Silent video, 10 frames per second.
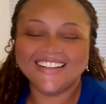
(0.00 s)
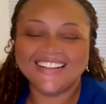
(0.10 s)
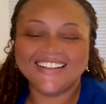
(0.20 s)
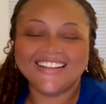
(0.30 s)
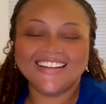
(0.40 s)

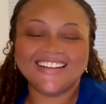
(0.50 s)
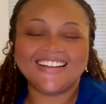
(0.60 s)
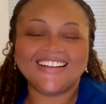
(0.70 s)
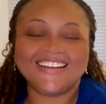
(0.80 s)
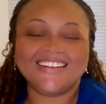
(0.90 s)

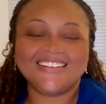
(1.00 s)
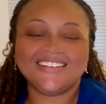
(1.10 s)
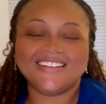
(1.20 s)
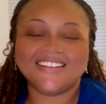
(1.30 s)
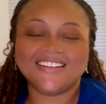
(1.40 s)

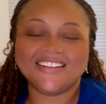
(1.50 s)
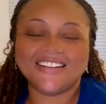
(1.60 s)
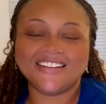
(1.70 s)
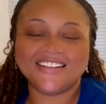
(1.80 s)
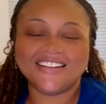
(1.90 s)

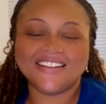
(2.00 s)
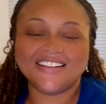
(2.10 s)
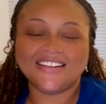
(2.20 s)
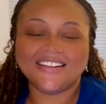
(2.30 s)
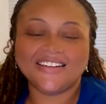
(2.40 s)

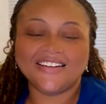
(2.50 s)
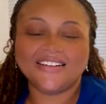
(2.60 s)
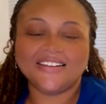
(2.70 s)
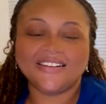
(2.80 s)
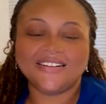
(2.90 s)

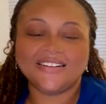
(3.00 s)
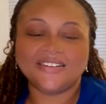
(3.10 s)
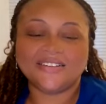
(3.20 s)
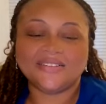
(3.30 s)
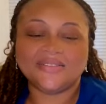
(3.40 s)

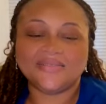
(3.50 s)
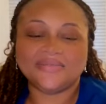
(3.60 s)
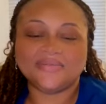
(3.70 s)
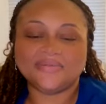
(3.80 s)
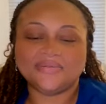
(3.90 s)

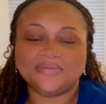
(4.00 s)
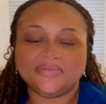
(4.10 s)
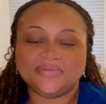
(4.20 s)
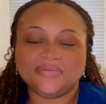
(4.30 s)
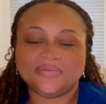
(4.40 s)

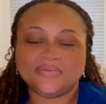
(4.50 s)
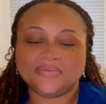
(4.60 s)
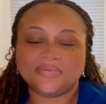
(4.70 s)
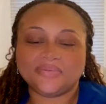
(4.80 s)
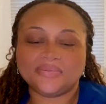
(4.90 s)

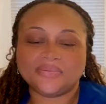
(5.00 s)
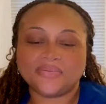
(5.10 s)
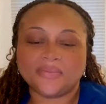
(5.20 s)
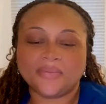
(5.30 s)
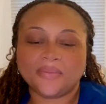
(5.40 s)

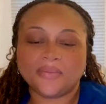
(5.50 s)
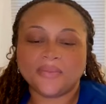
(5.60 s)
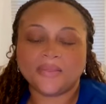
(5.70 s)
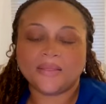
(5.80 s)
(silent)